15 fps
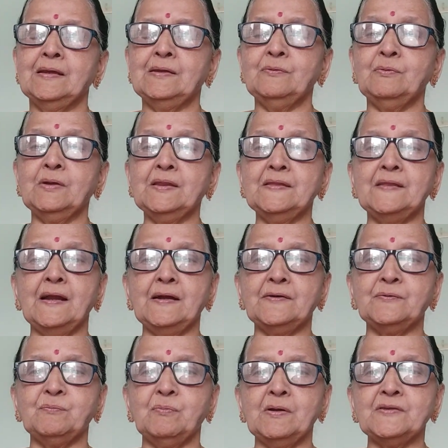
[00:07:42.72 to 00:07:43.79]
Even
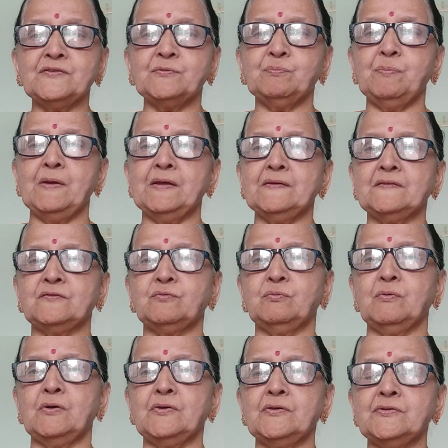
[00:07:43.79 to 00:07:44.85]
that much space
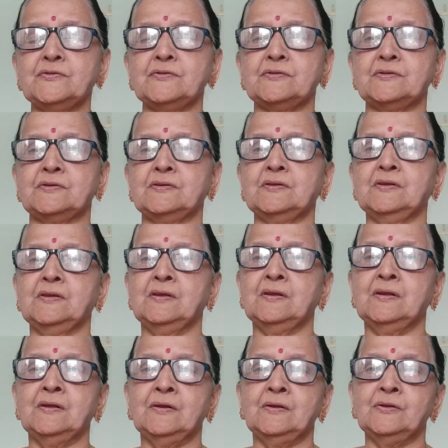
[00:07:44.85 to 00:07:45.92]
was
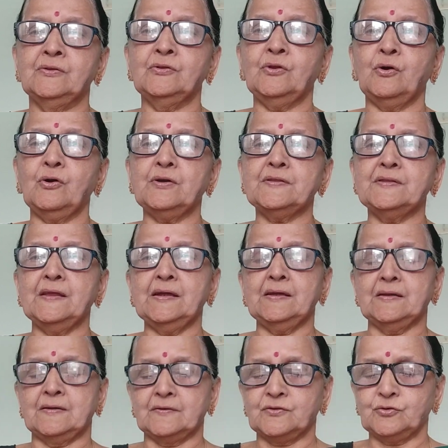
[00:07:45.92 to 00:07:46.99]
not
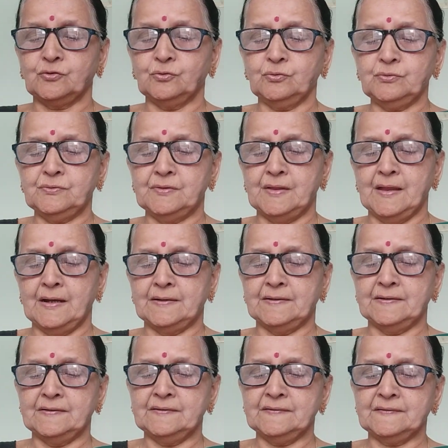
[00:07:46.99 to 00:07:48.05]
there. So
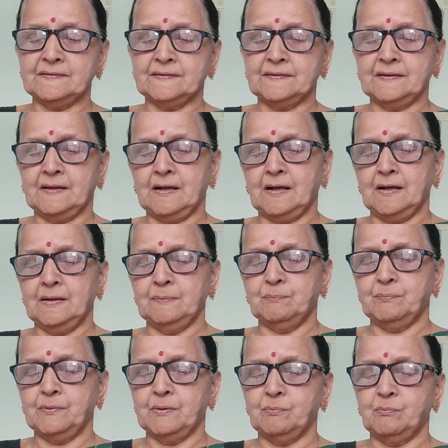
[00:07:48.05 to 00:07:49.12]
that is
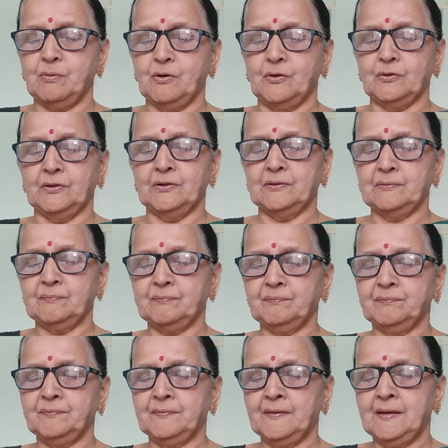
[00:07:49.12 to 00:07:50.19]
hyperbole.
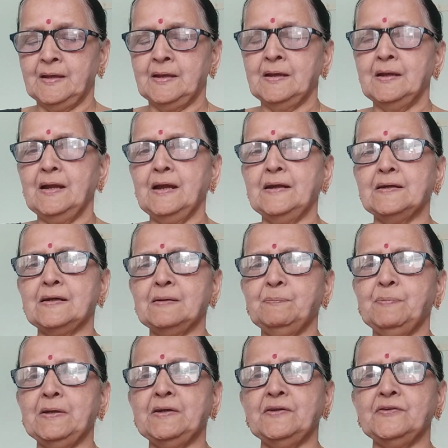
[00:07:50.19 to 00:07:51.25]
And
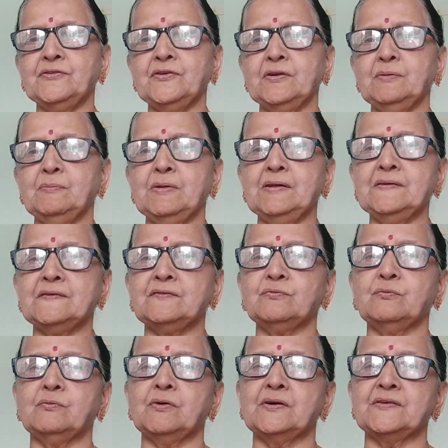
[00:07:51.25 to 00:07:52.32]
repetition means
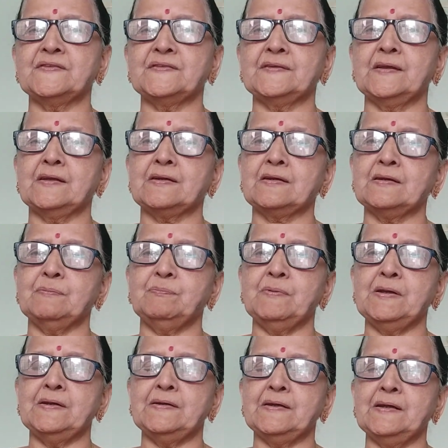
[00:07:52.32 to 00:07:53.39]
words are
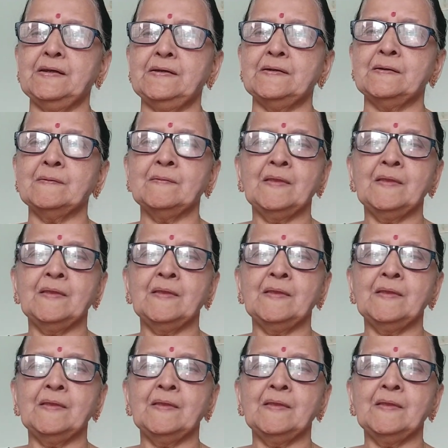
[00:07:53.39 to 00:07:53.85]
repeated